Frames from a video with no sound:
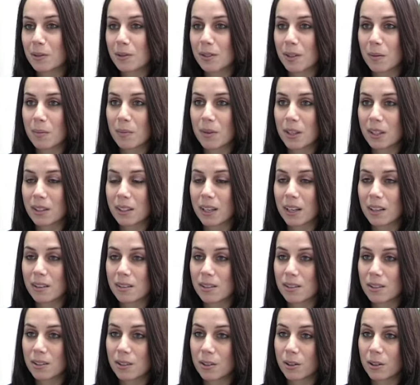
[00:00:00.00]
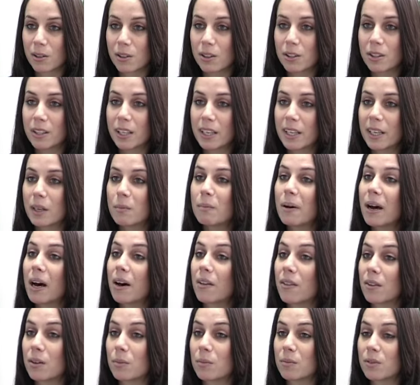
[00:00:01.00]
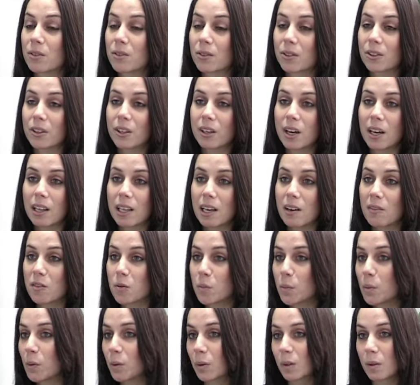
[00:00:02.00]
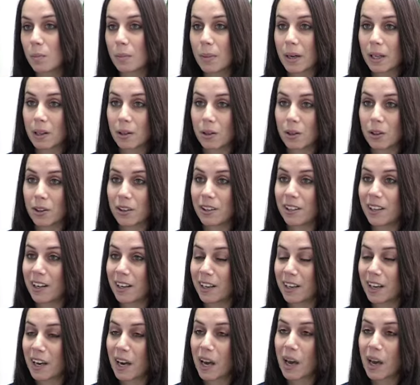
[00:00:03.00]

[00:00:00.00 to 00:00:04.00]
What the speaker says: or something that's unique about them. So I loved Portobello and